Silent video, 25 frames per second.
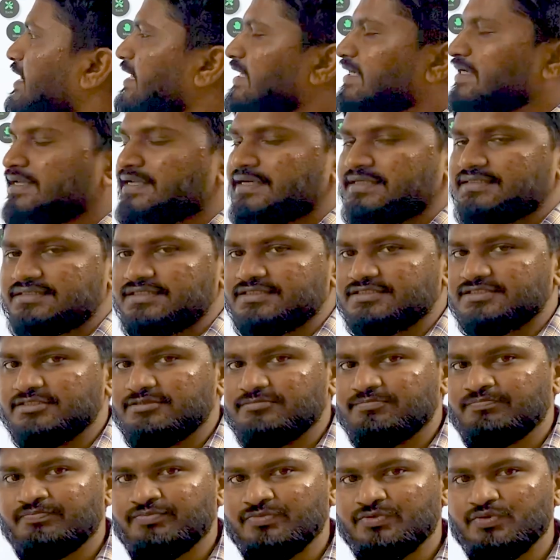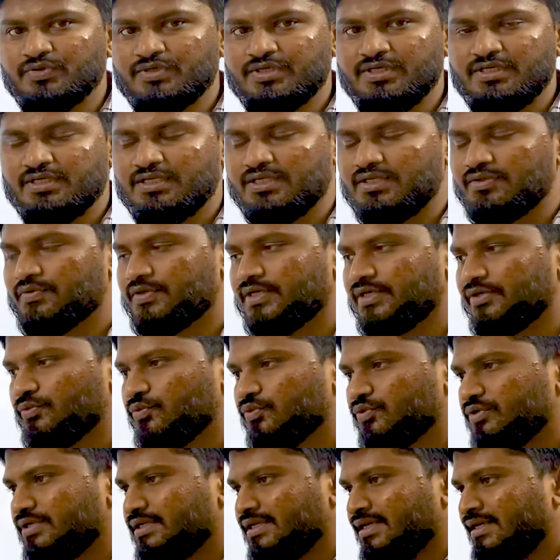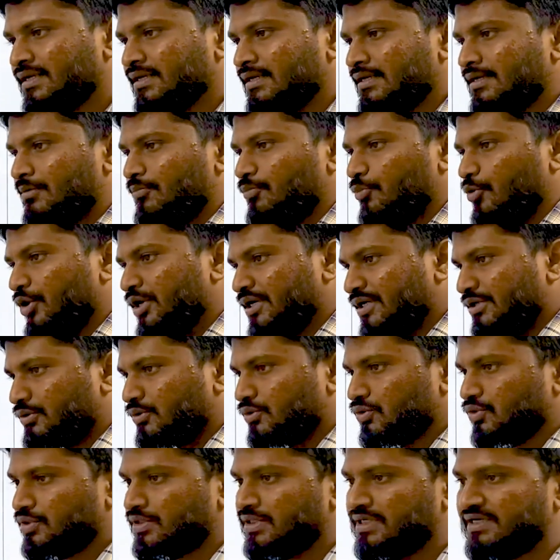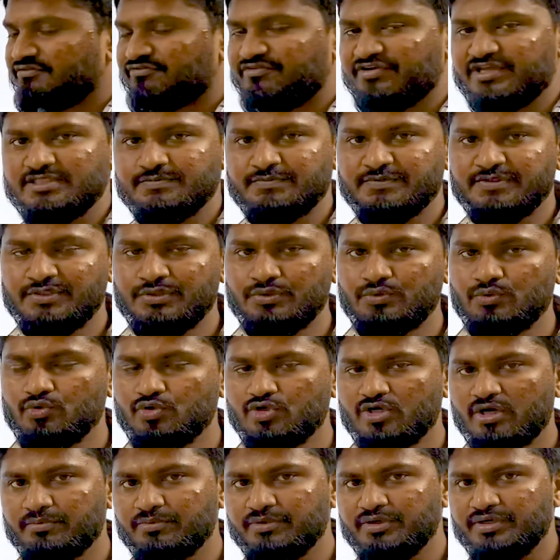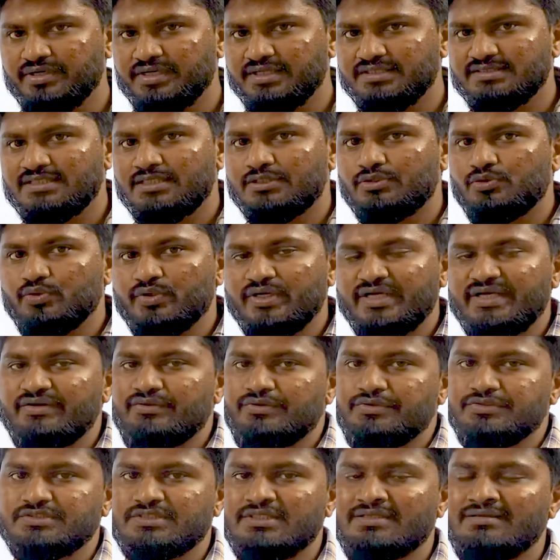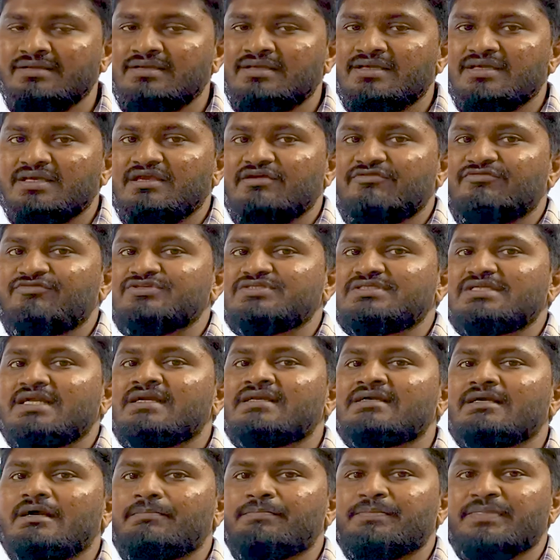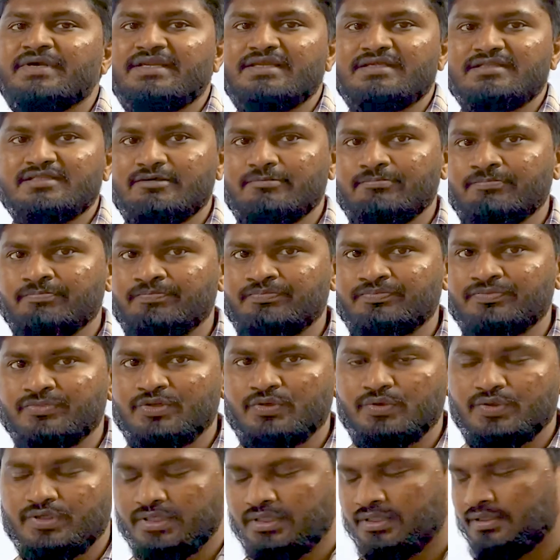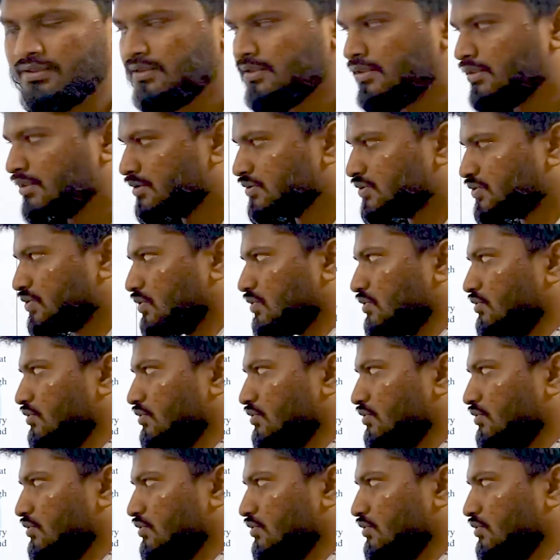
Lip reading: categorization. Okay, you can only point out to the difference between two communities or two individuals if you start comparing them. Okay, so